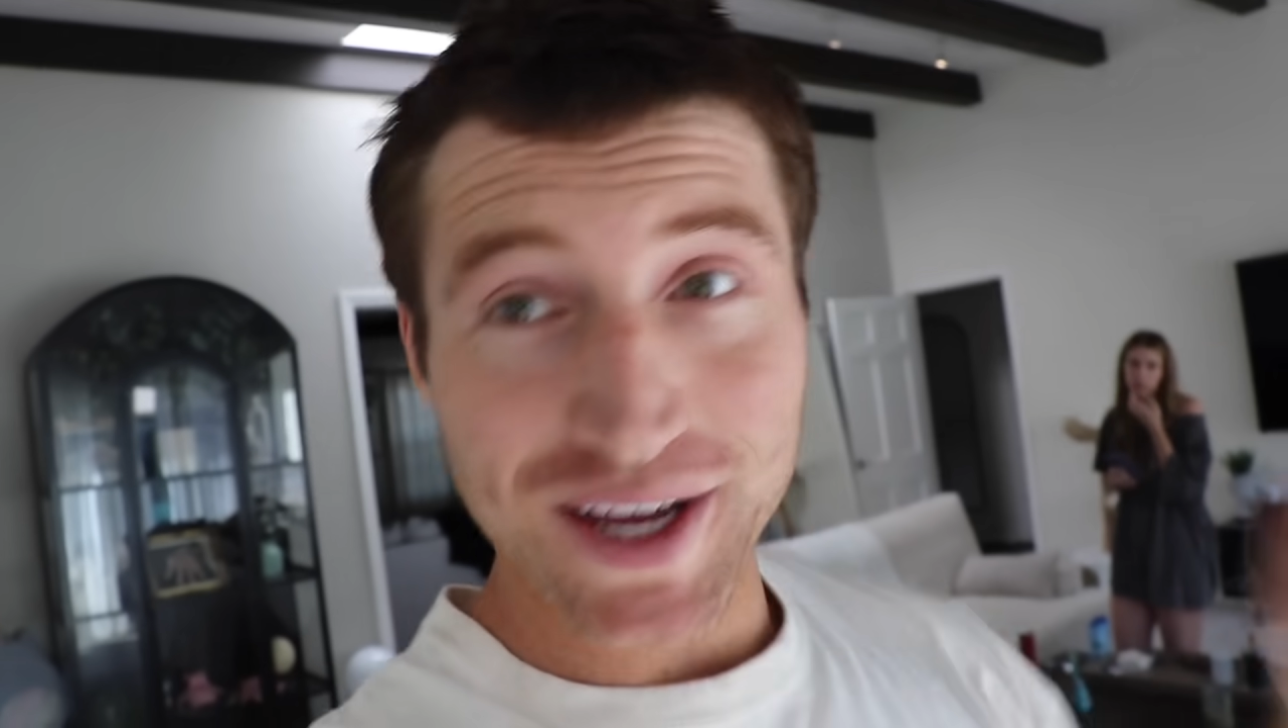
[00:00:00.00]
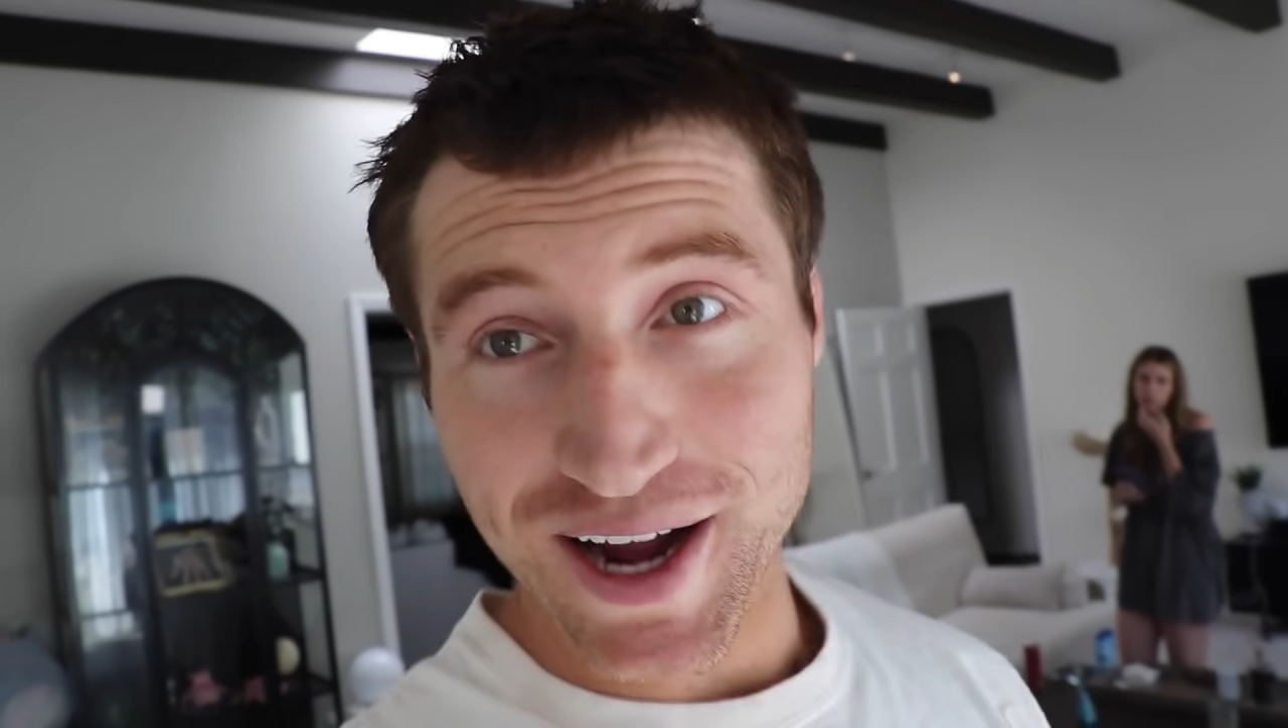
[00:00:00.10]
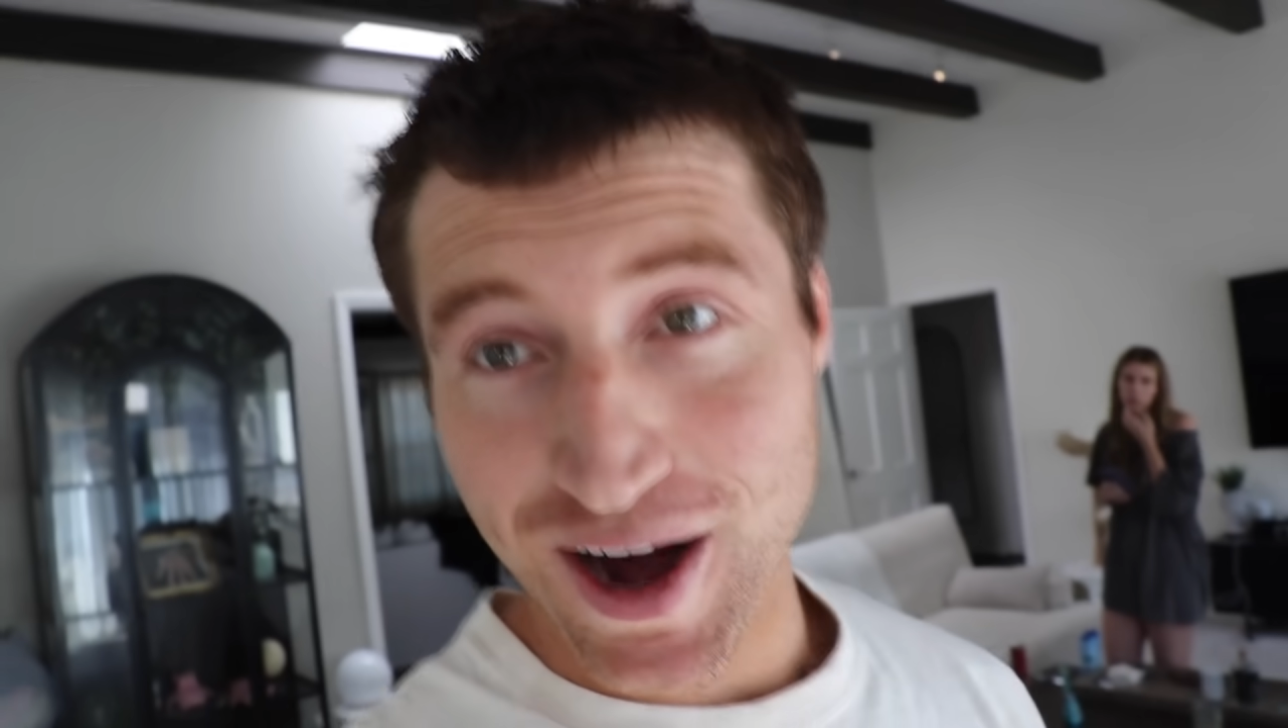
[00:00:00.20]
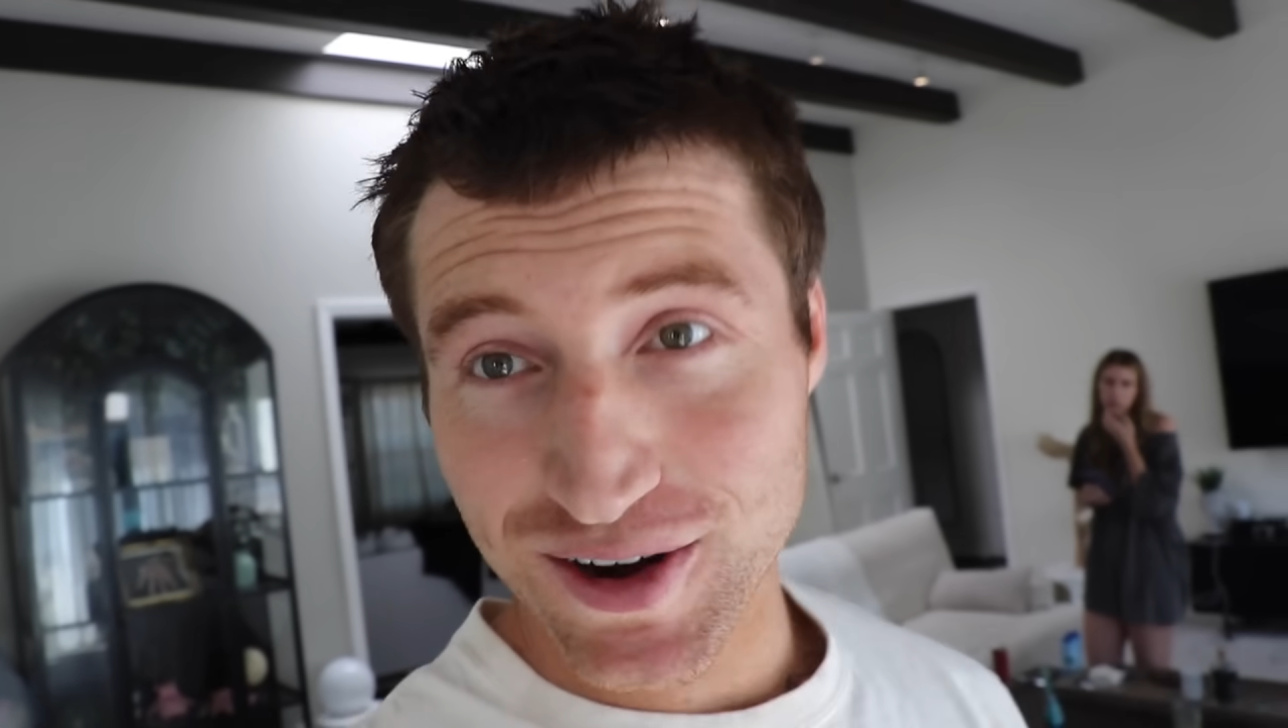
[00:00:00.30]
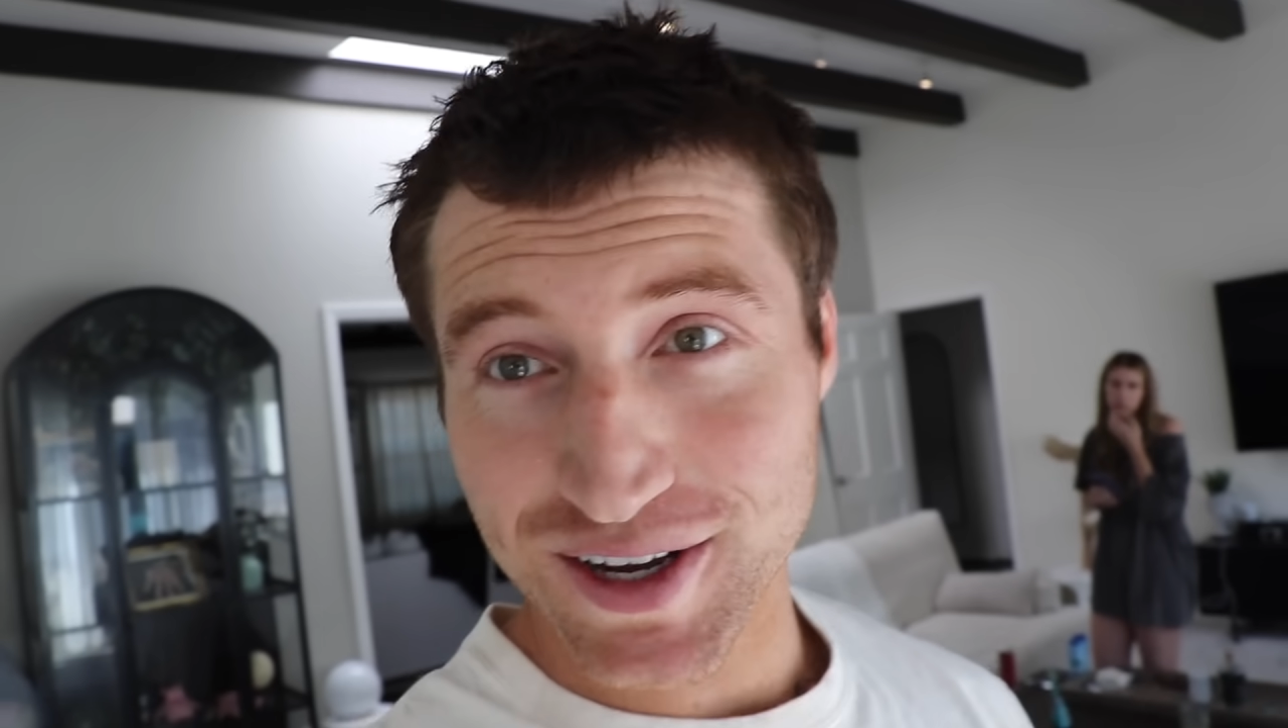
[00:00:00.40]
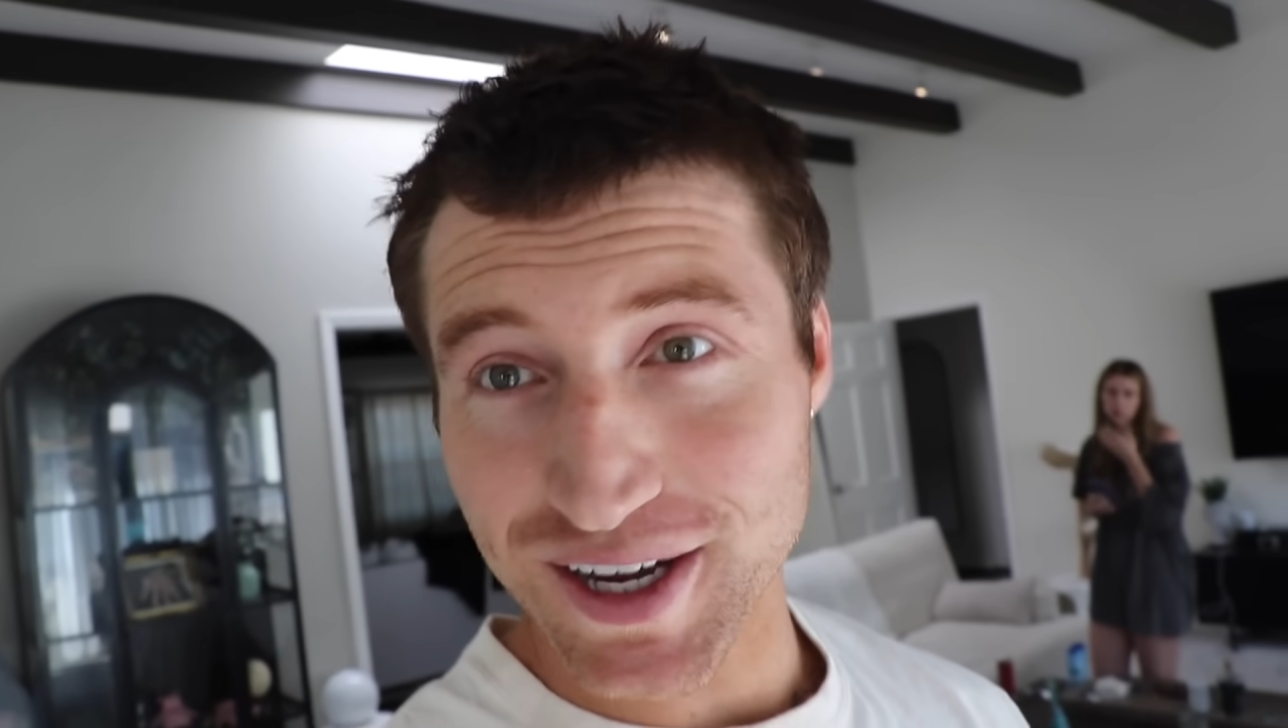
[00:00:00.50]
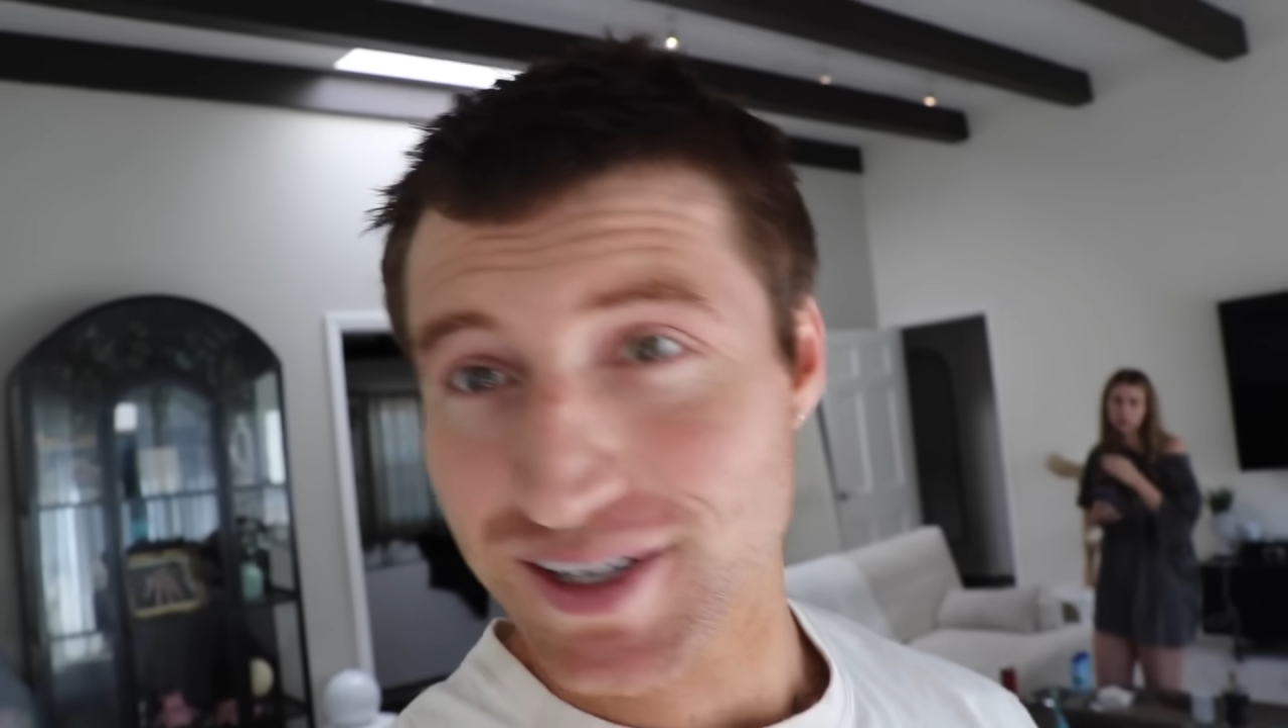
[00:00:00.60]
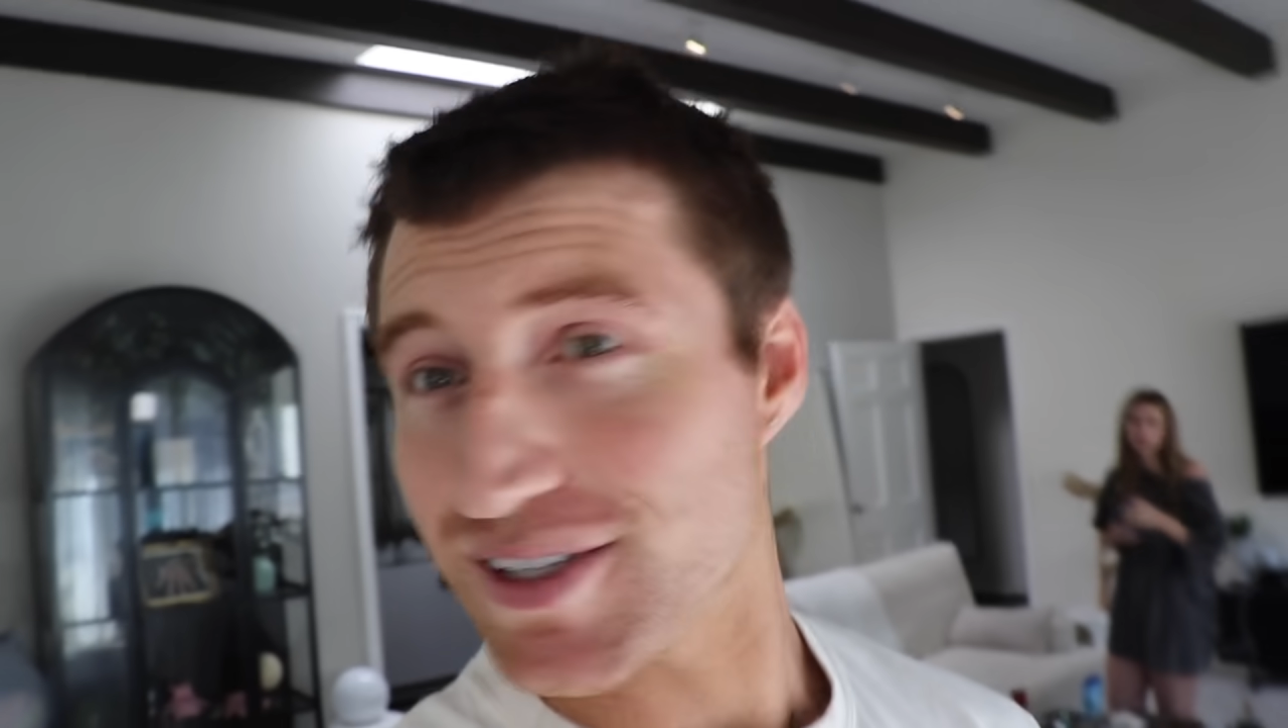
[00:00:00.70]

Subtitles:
to get a haircut